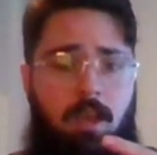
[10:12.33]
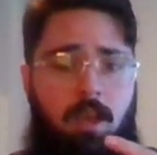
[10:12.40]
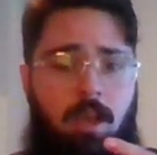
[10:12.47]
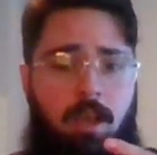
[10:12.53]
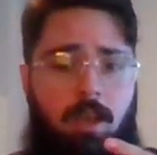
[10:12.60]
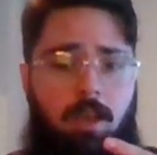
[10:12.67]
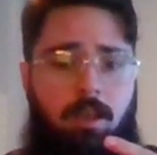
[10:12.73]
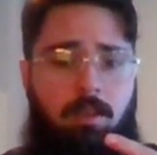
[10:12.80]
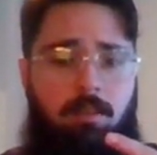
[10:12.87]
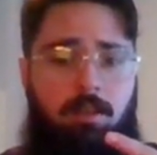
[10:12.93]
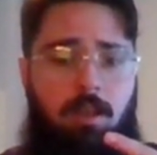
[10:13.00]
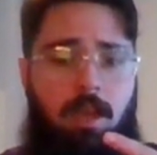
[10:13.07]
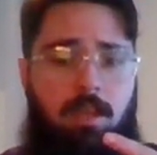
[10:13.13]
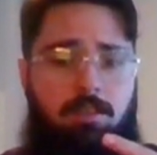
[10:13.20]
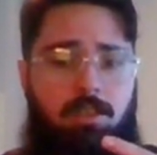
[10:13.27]

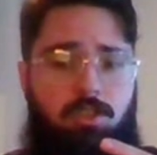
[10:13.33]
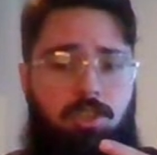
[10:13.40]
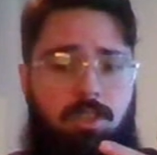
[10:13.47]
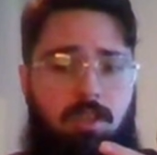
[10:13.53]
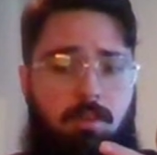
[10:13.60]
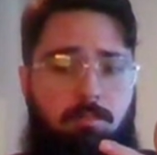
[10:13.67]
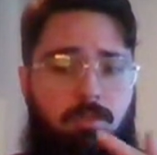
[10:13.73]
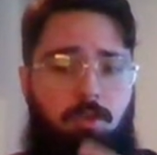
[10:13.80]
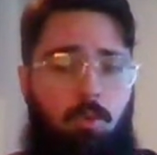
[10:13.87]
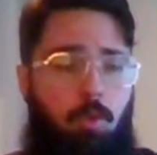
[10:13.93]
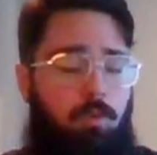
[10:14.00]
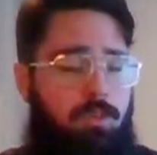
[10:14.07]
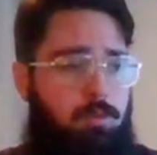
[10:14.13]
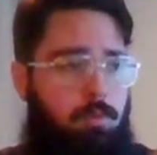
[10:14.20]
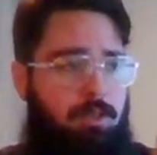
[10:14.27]
And as a GM, you
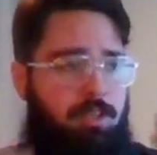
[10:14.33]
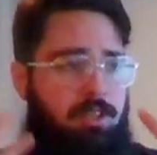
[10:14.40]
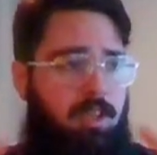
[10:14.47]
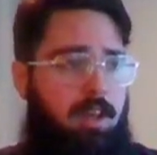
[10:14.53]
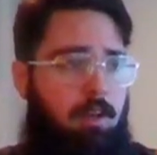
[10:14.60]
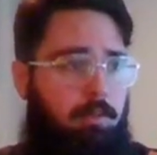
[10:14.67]
always want to say